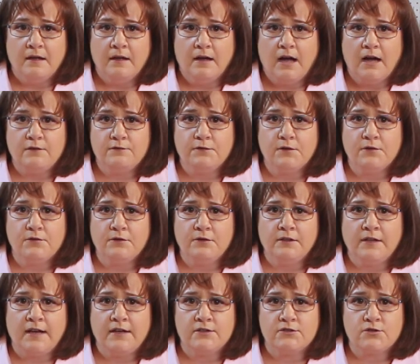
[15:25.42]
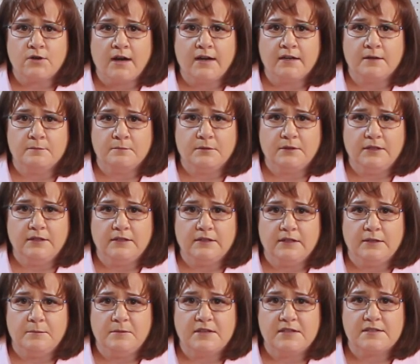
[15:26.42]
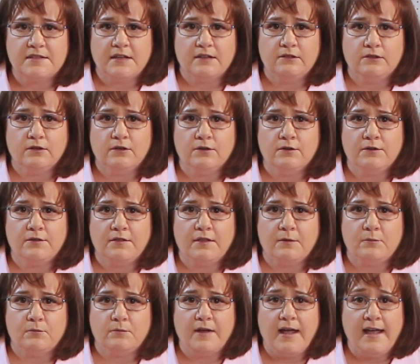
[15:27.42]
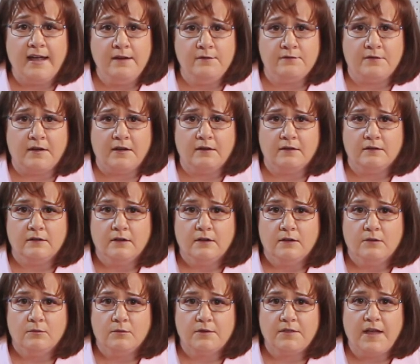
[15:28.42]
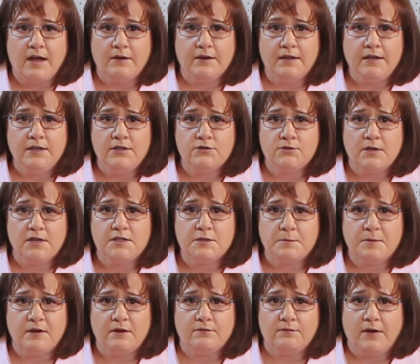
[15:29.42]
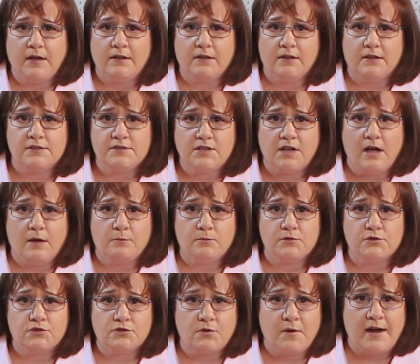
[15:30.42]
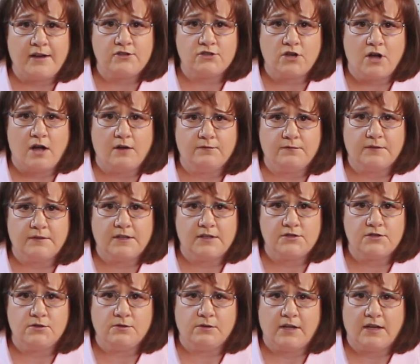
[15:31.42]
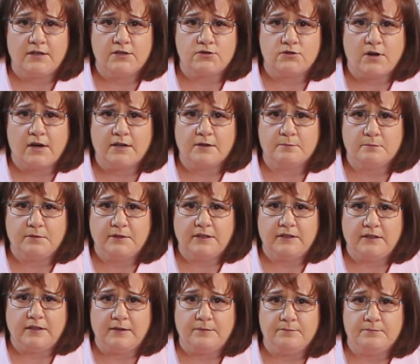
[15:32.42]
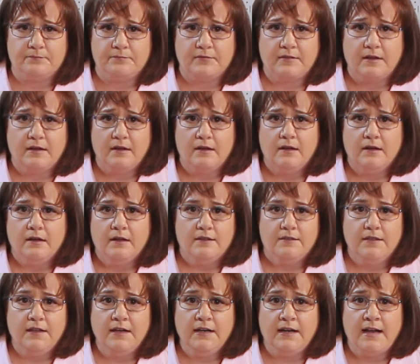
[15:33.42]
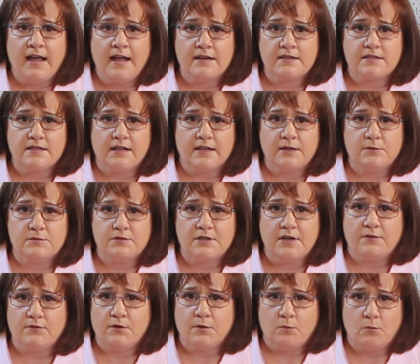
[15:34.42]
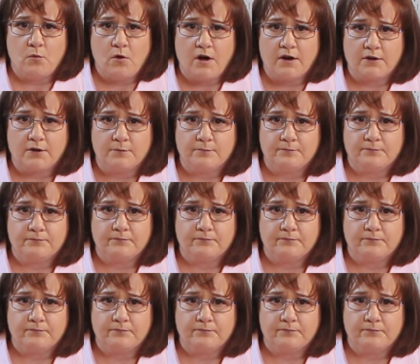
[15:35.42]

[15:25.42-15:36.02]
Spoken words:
I further let it dry completely because I learned that Ava, without any transparent vinyl on top, will scratch off unless you let it dry completely. Then it acts like it was never in water.